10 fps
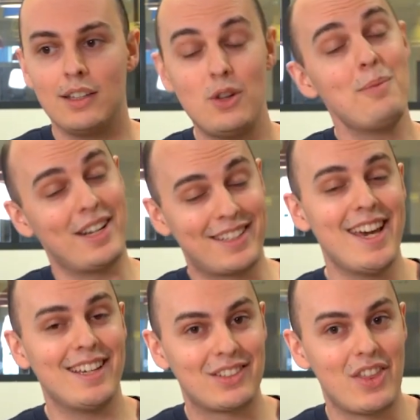you might
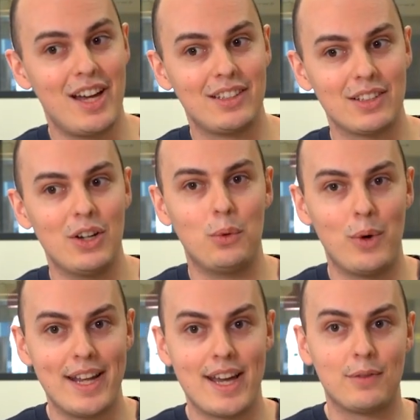guess that a
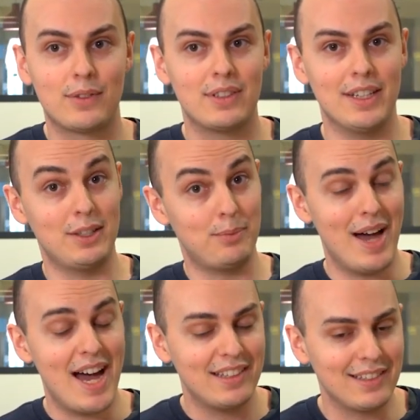red F is
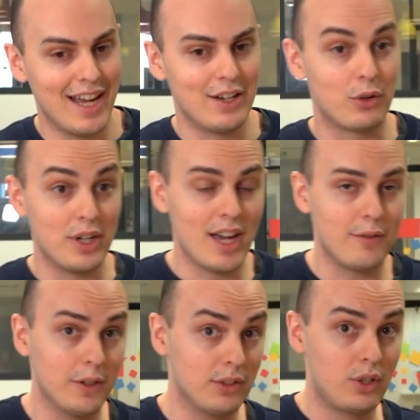bad and a green
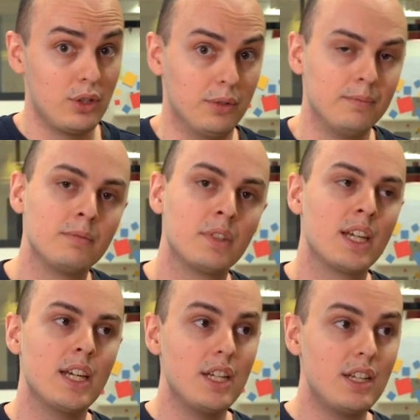F is good.
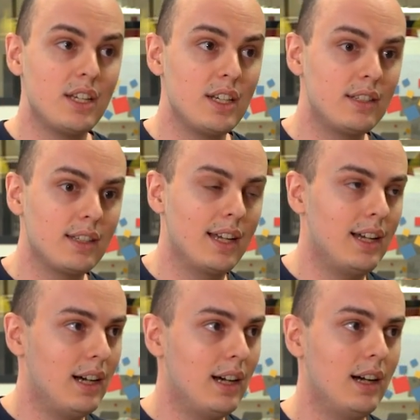Indeed,
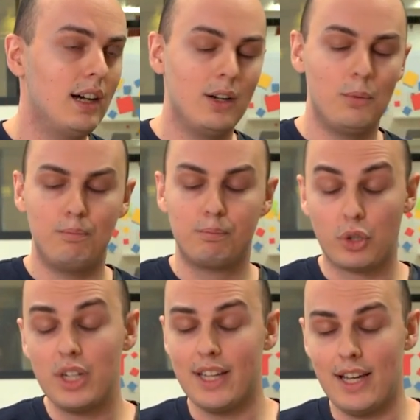uh, a
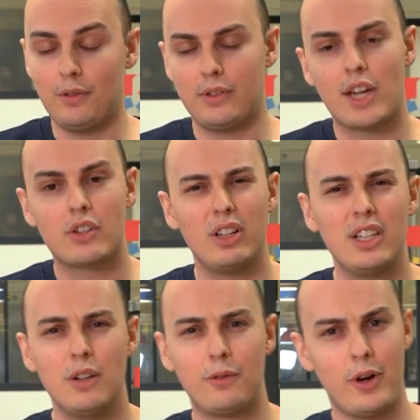green F is
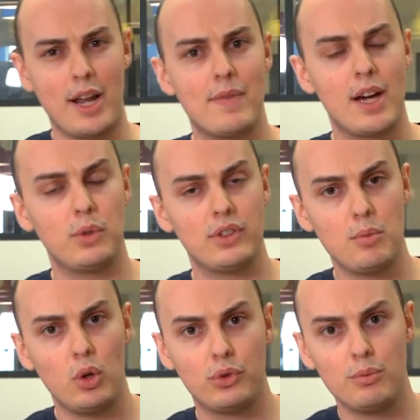actually a frame that was
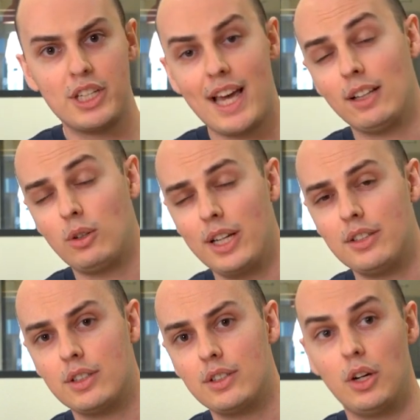able to be
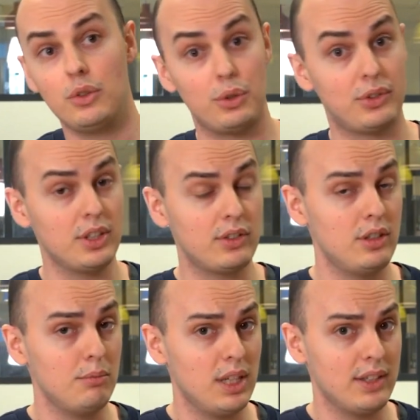calculated under
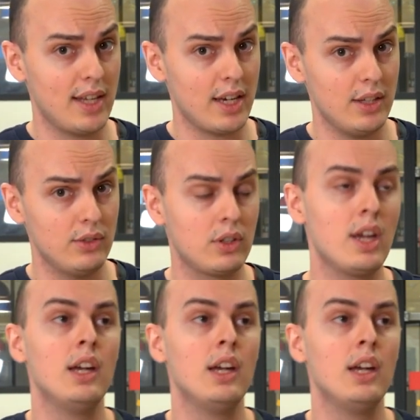16 milliseconds,